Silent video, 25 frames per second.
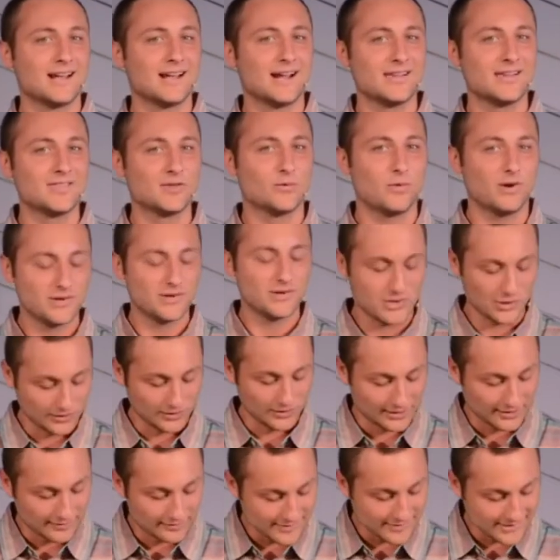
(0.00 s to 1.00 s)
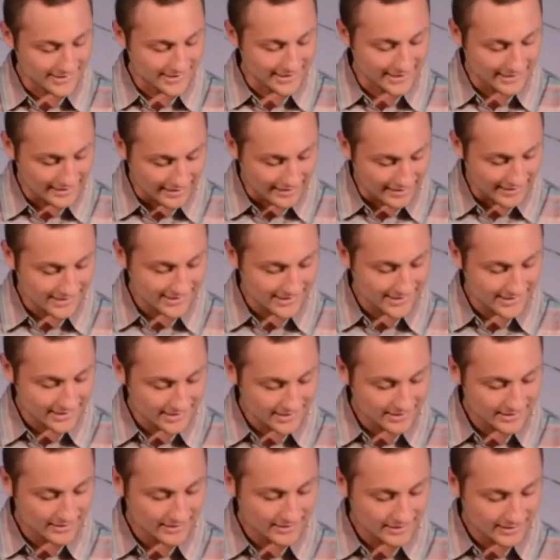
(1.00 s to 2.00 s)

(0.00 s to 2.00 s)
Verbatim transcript: and the one who lives in us.